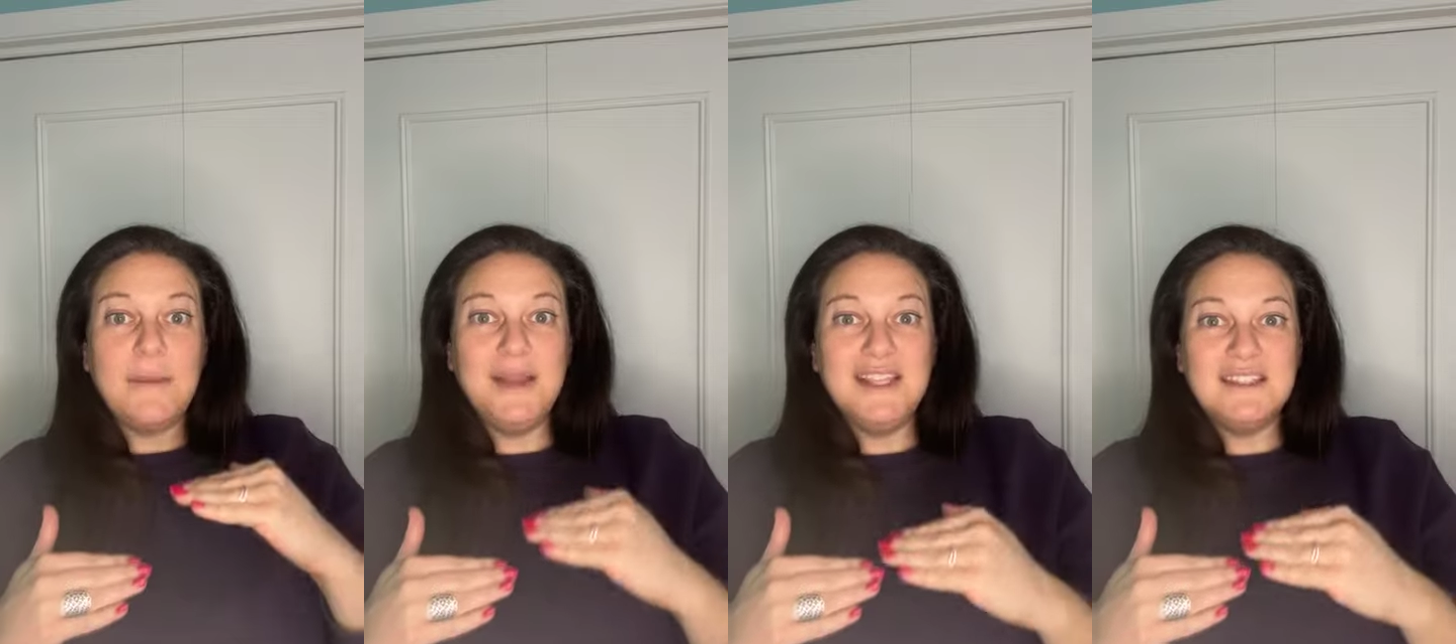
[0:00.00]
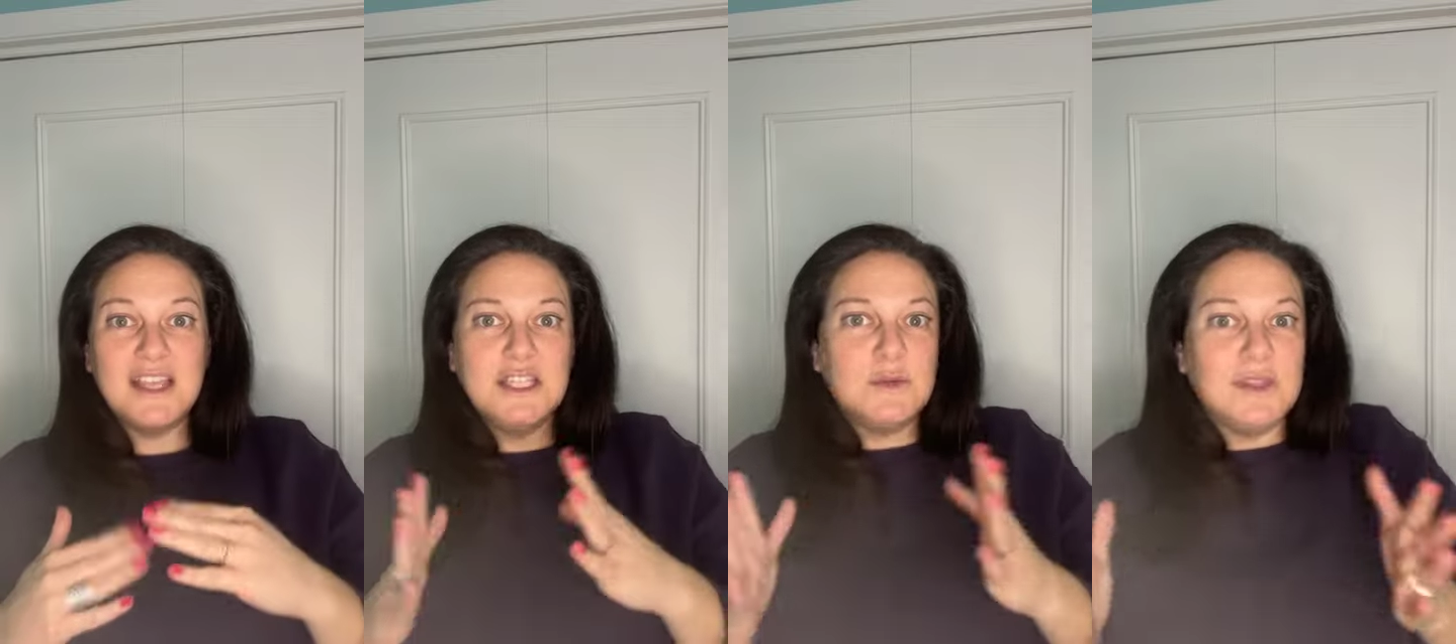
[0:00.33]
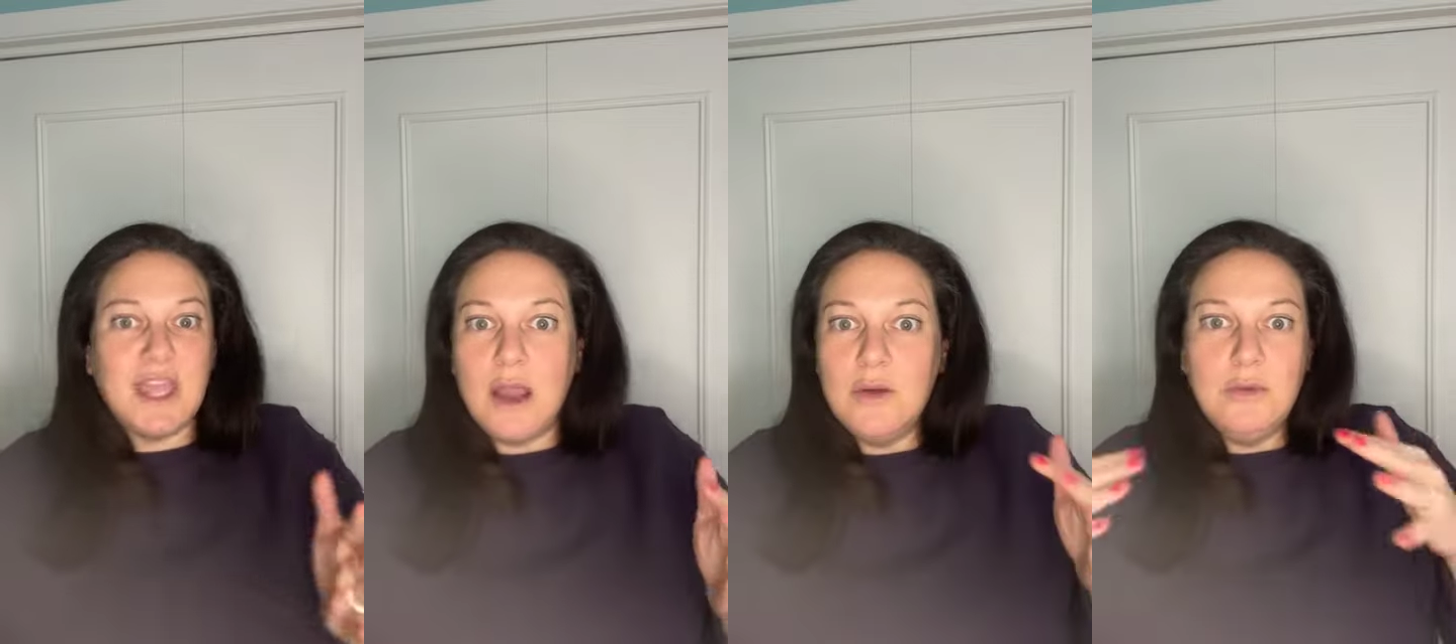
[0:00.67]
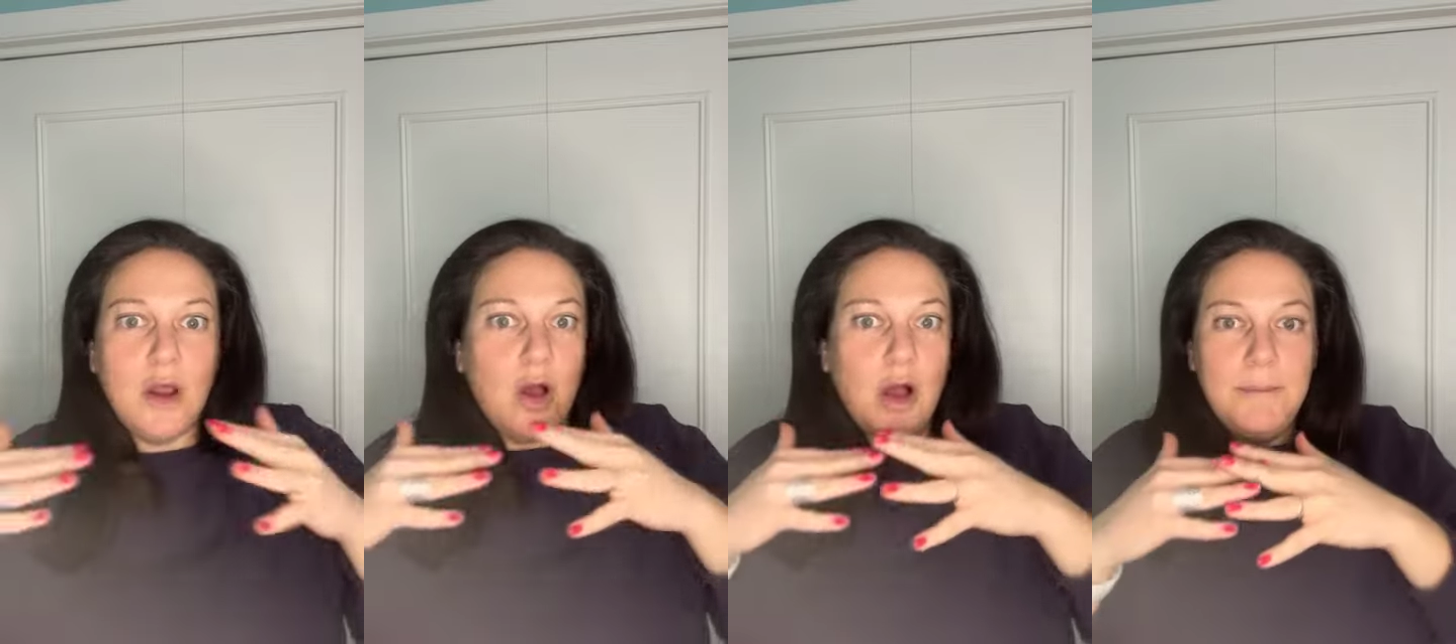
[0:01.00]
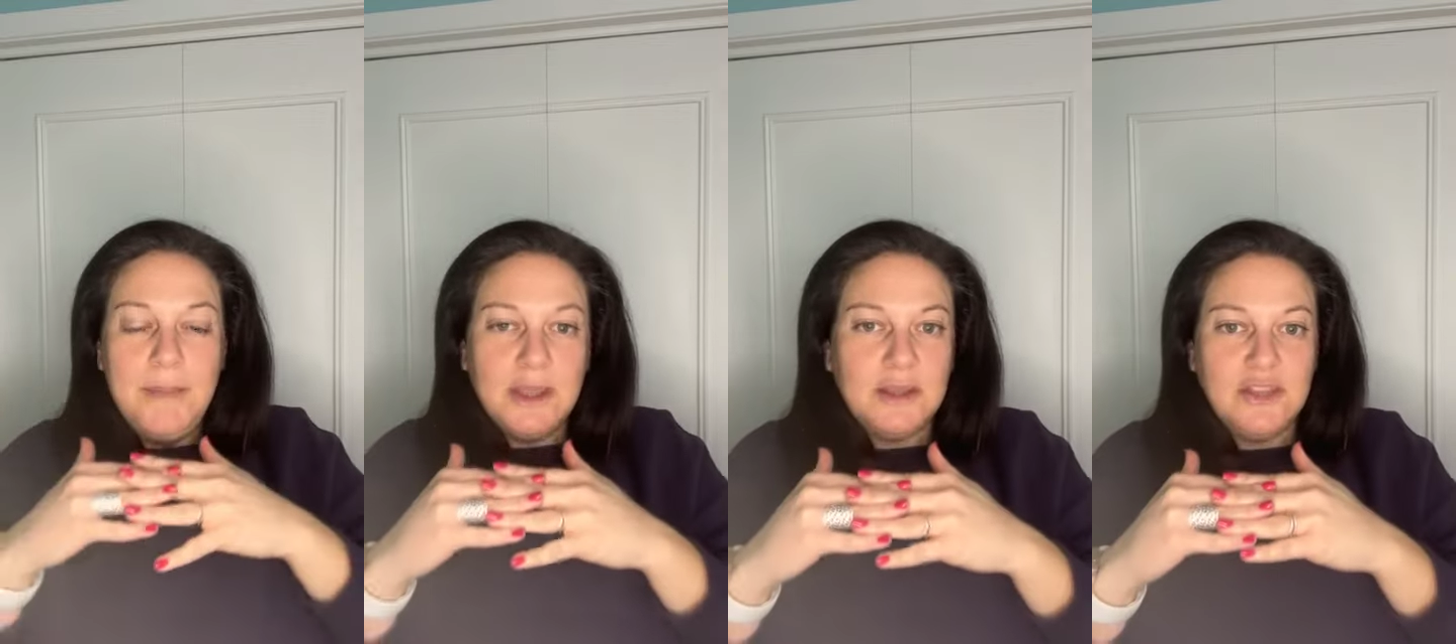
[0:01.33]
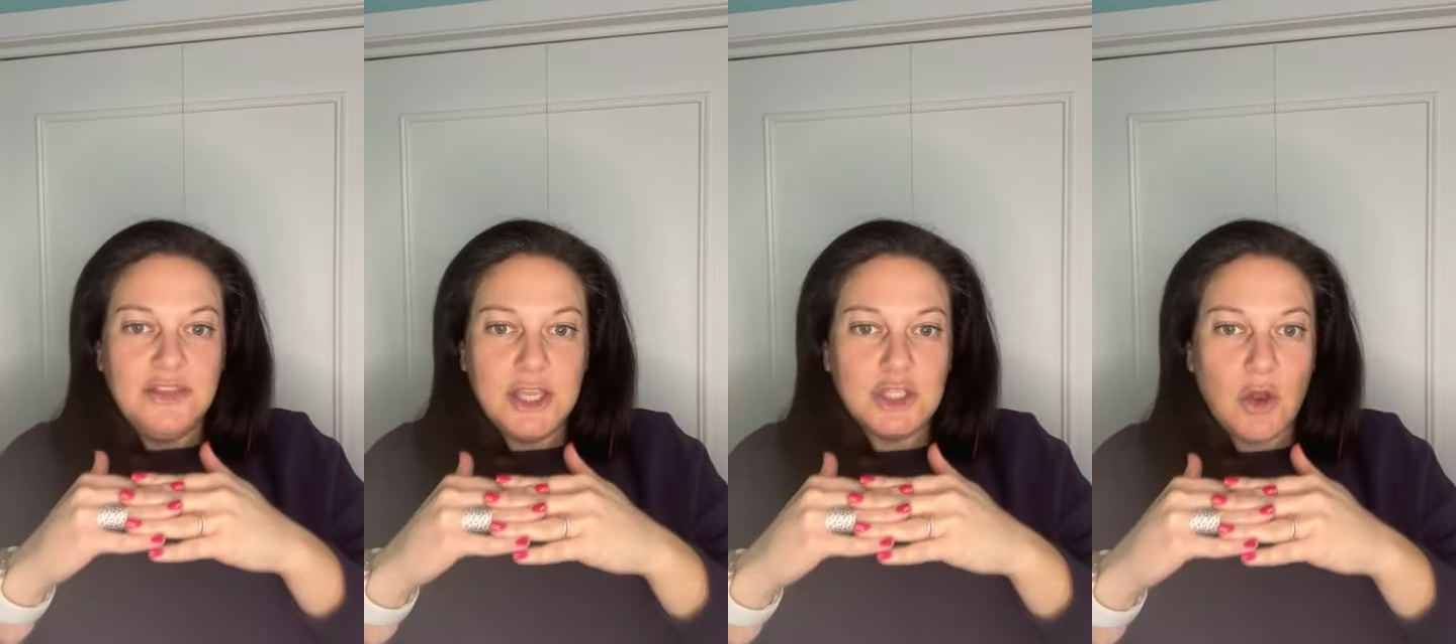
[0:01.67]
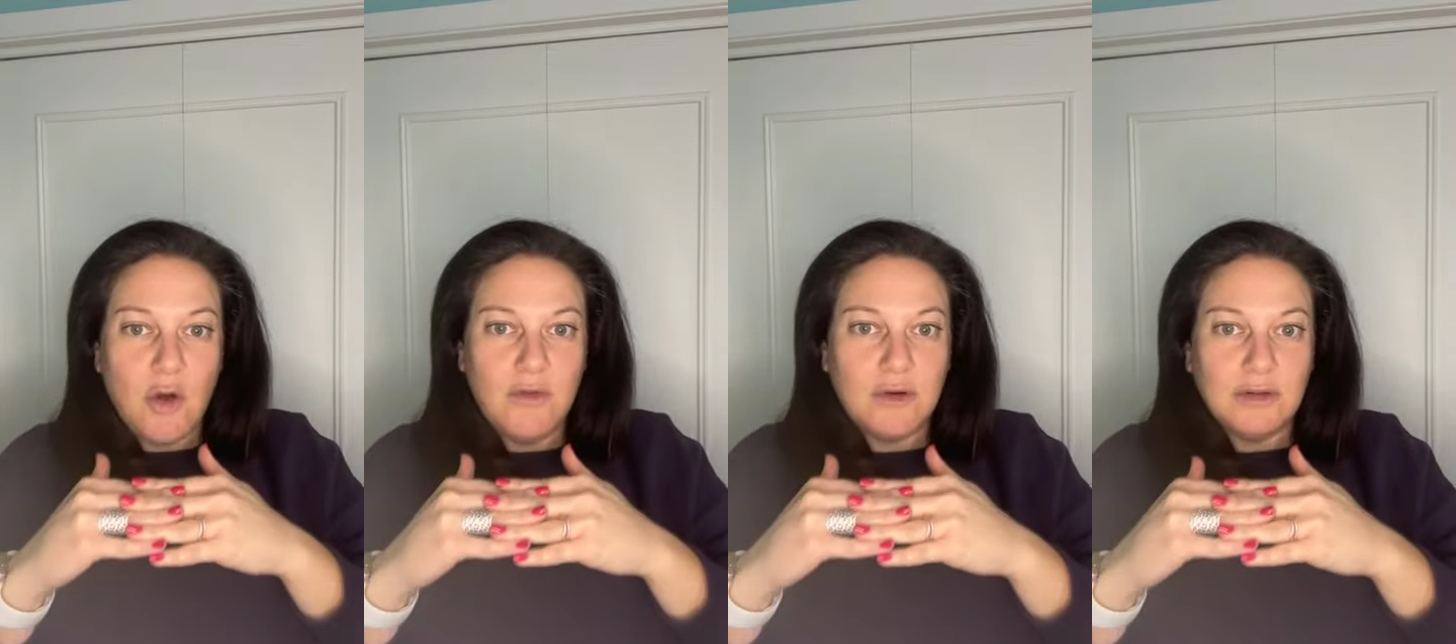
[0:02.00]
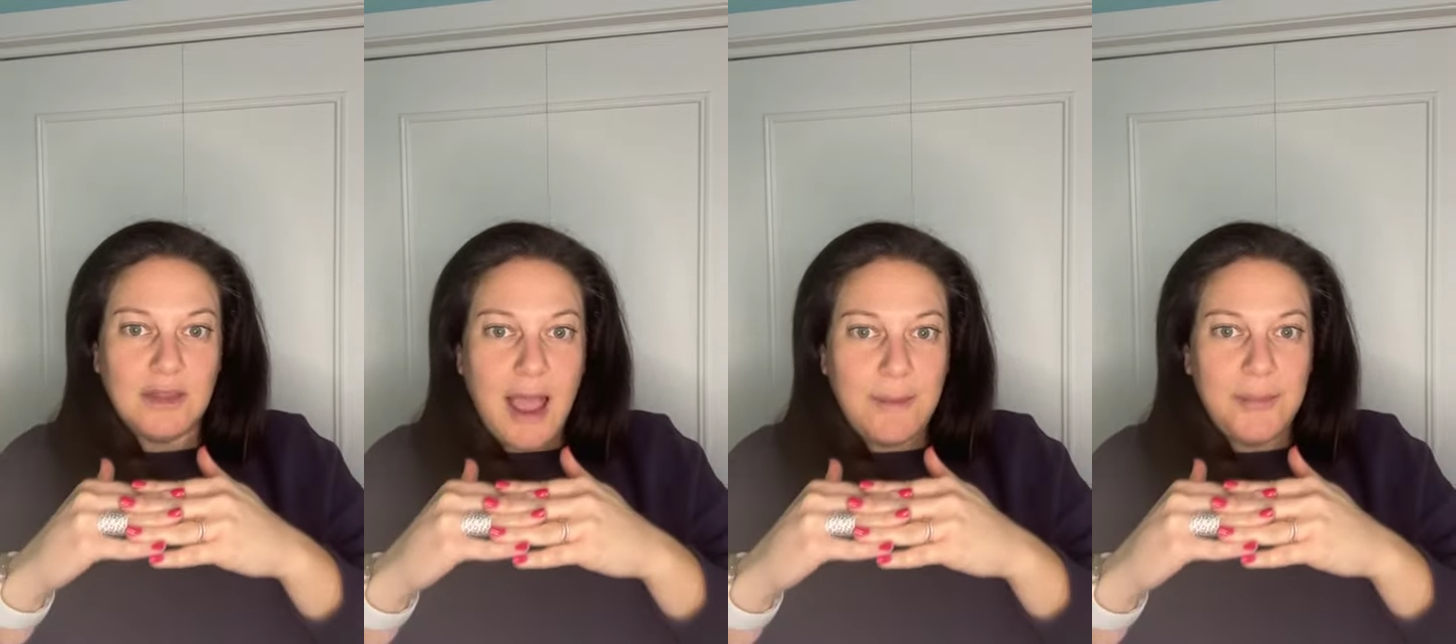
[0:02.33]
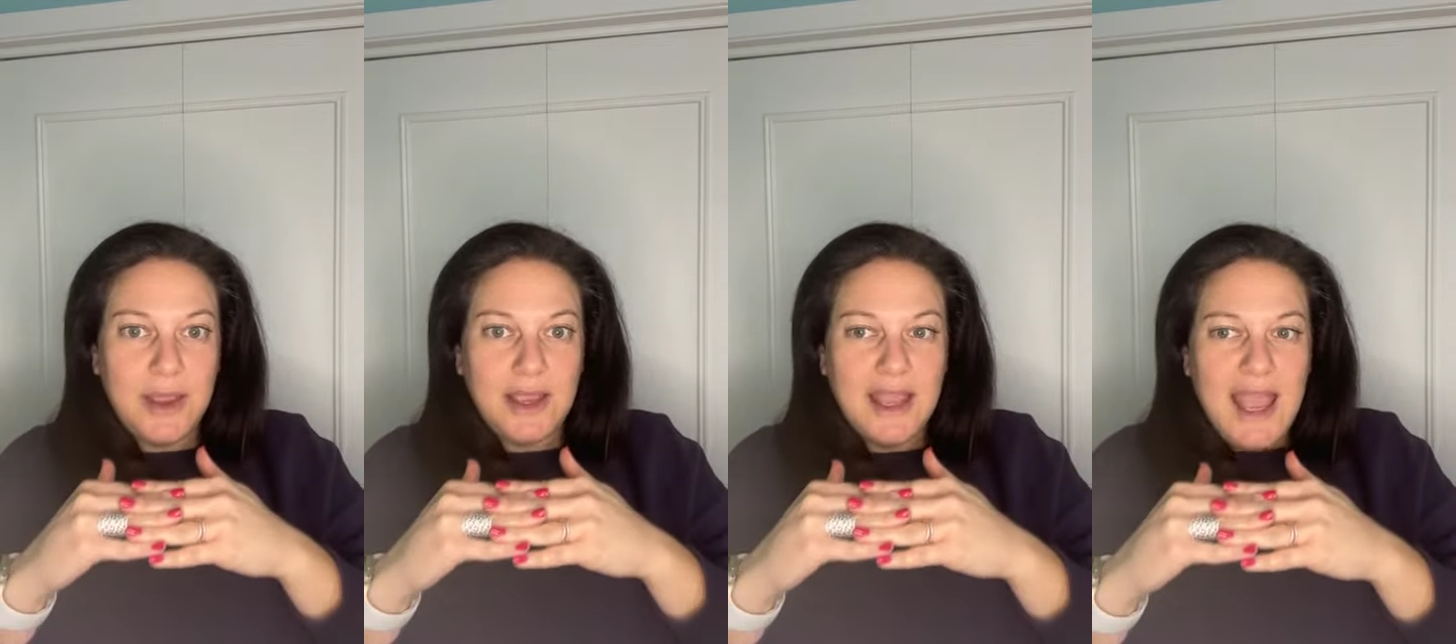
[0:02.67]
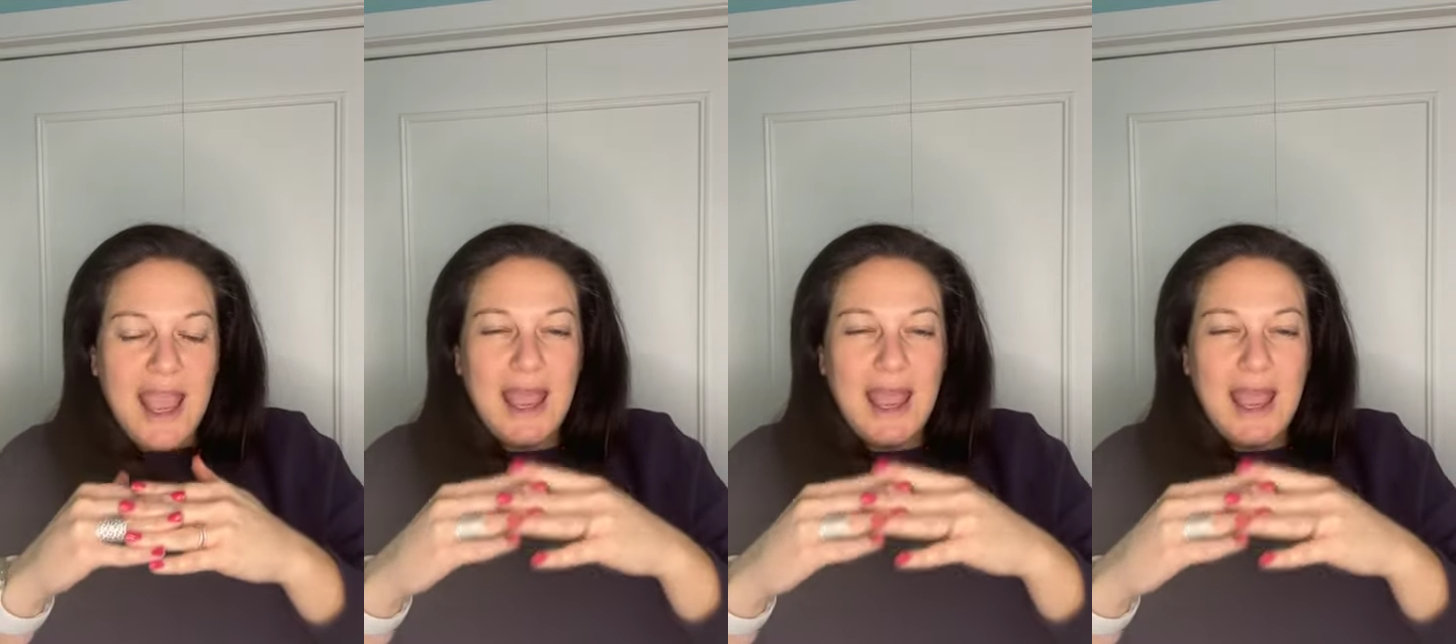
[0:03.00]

that made sense without a million things overlapping